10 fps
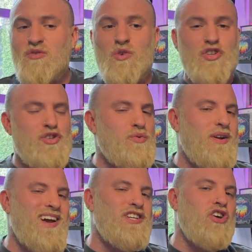where you and
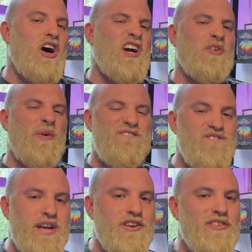I talk and we
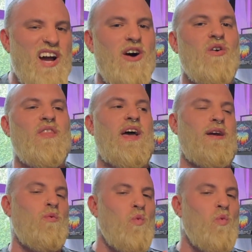figure out like